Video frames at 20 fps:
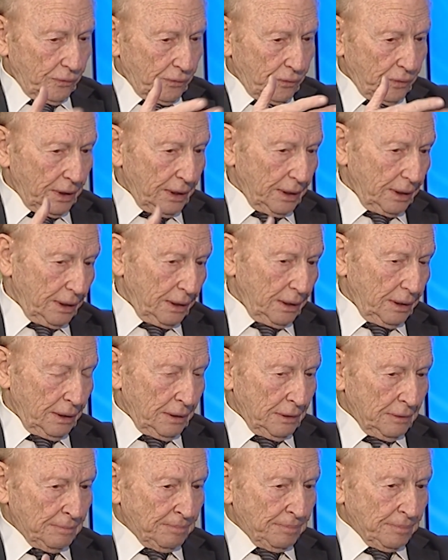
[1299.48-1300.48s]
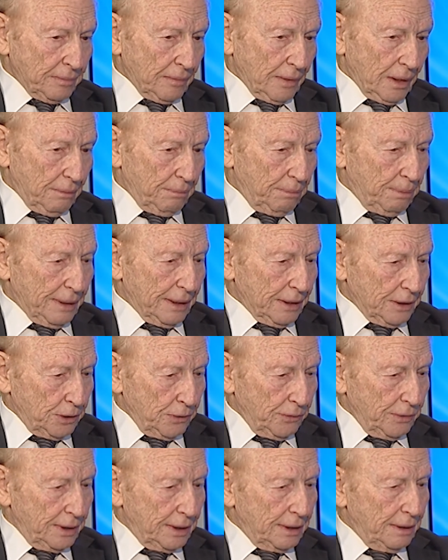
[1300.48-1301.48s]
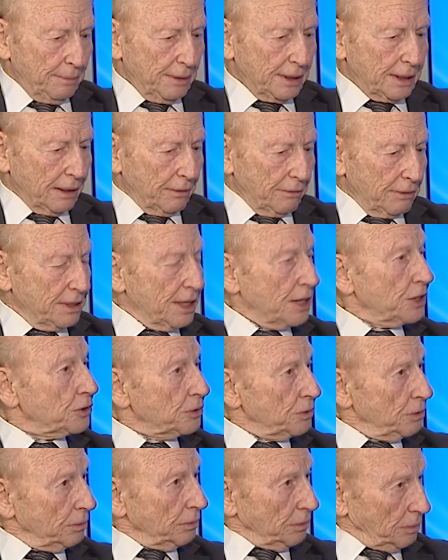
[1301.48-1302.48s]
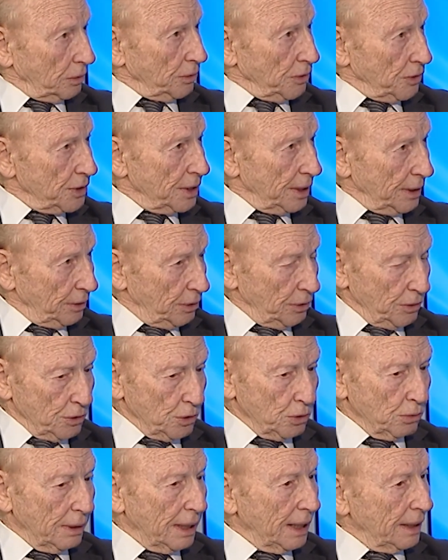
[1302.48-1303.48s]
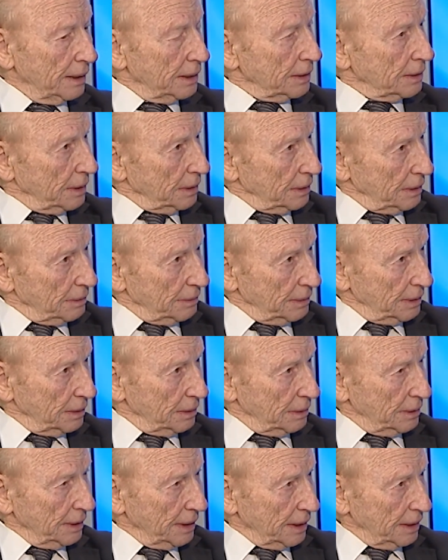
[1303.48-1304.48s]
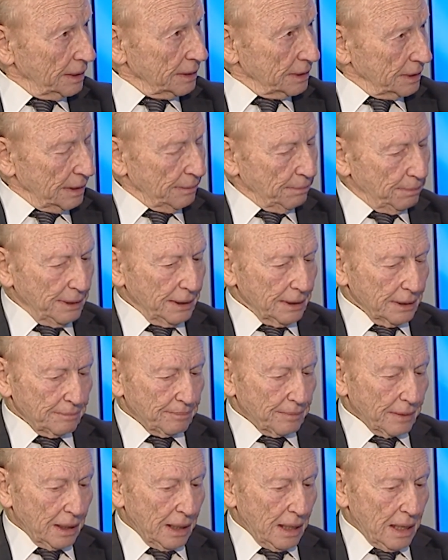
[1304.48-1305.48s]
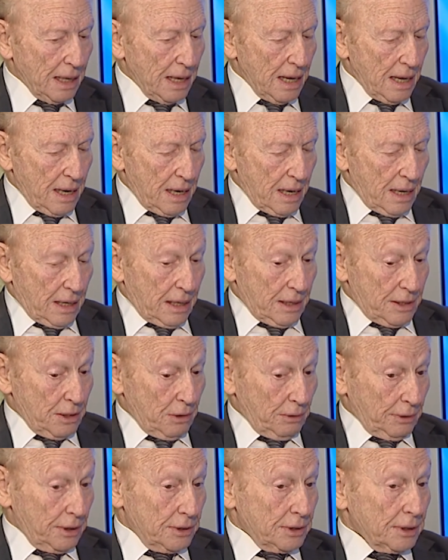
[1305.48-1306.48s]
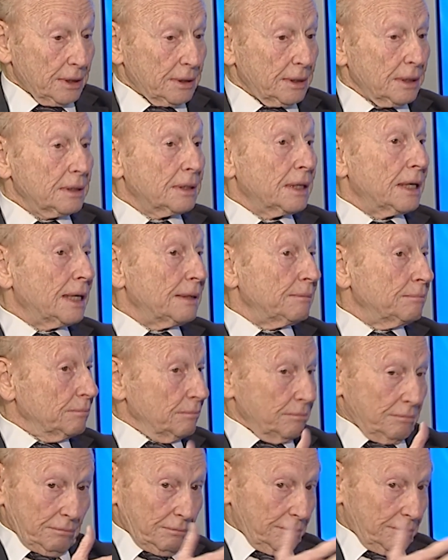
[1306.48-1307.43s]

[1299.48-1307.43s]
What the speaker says: demilitarization concerned those two islands, Tiran and Sanapir. So at a certain time,